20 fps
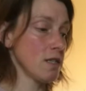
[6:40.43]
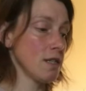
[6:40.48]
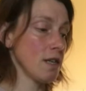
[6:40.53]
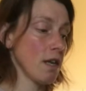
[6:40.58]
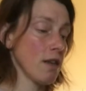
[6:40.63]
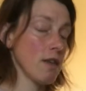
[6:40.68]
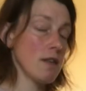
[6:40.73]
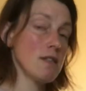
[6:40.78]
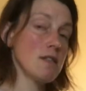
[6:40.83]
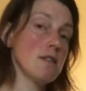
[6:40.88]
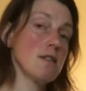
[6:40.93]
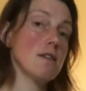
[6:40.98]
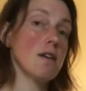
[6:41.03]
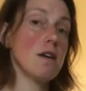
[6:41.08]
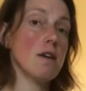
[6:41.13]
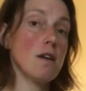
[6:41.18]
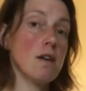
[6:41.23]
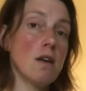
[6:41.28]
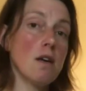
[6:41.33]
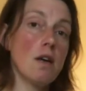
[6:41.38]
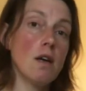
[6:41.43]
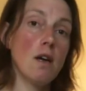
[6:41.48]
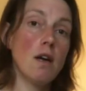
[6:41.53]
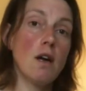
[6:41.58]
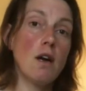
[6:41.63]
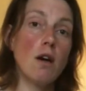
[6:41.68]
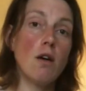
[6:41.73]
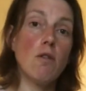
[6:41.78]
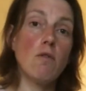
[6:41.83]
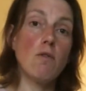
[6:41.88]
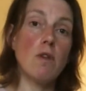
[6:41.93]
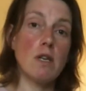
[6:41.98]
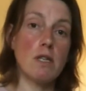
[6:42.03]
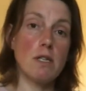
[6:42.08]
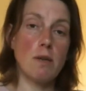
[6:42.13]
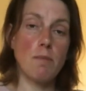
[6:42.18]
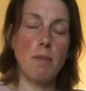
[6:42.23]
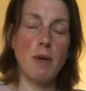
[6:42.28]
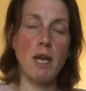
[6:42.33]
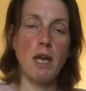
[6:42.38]
Now this is a
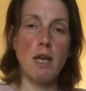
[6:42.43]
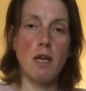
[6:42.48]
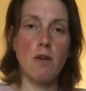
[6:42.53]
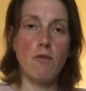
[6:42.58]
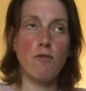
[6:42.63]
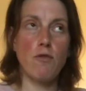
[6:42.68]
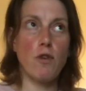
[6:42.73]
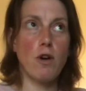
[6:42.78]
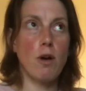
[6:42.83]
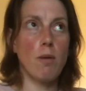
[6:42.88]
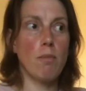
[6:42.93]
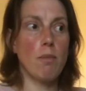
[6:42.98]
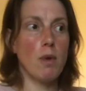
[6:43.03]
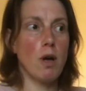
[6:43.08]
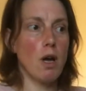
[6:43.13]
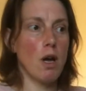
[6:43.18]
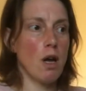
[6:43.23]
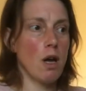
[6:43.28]
recipe from